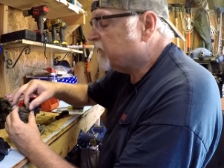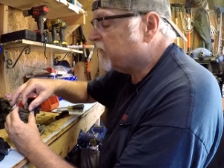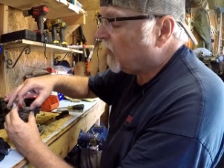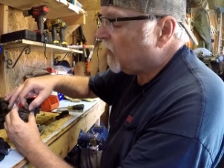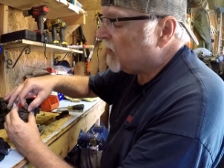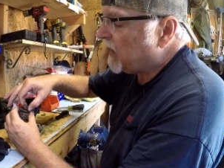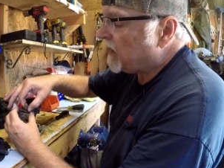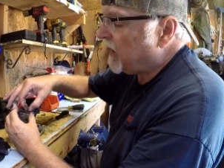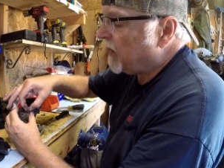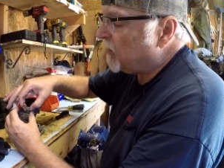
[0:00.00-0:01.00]
What does
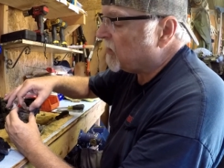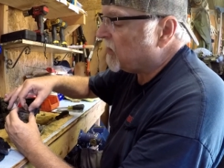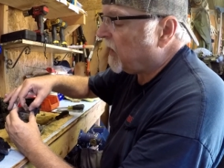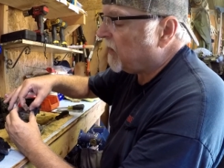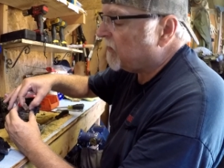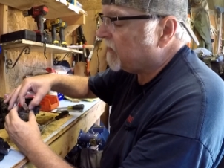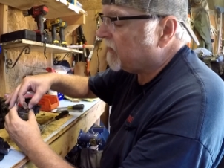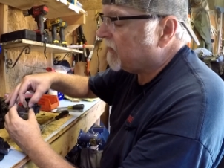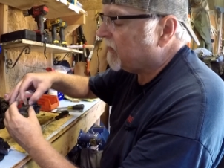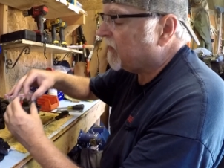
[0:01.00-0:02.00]
that label say?
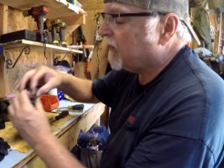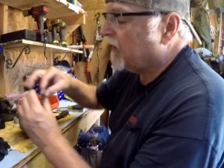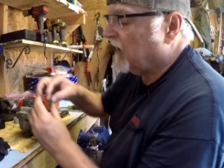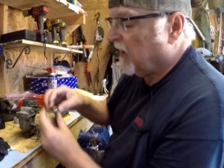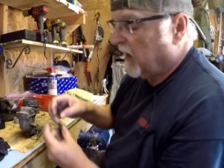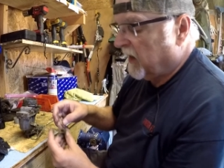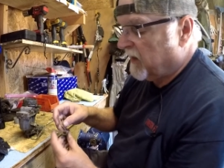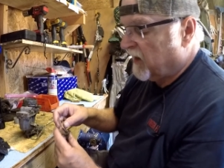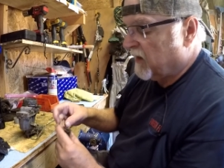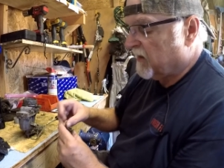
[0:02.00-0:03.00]

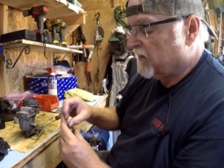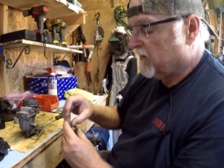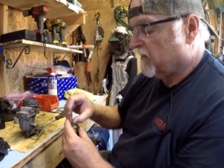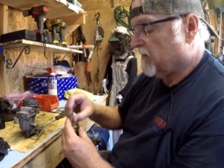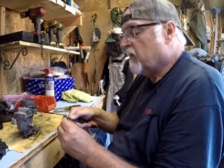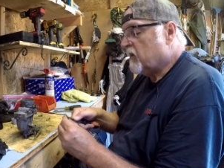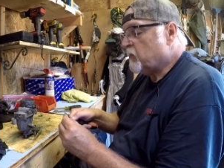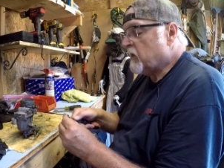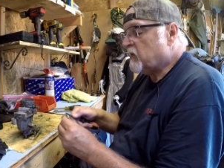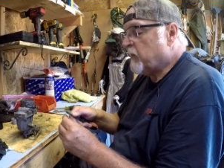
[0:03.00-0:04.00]
Anything?
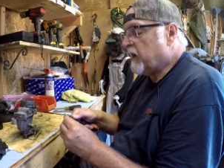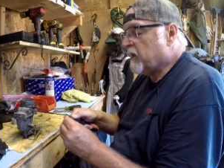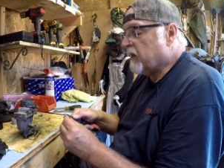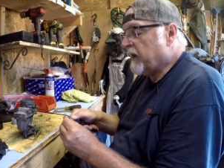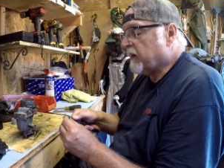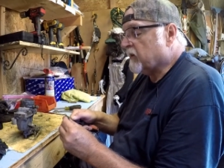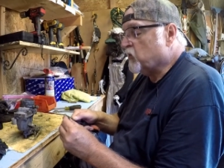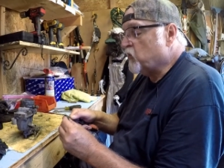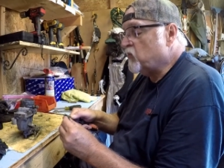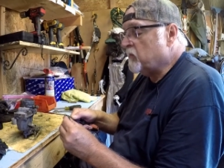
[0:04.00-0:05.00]
This must have been like a
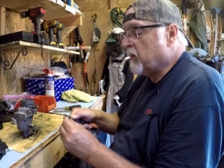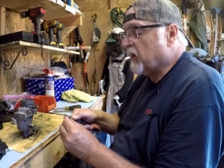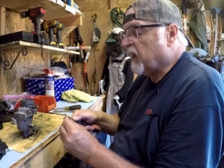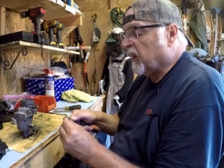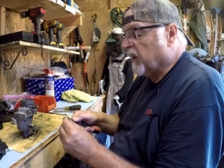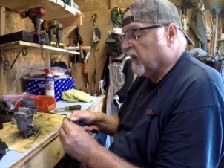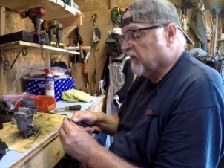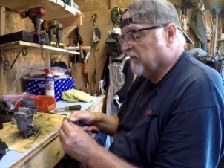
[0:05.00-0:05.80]
dune buggy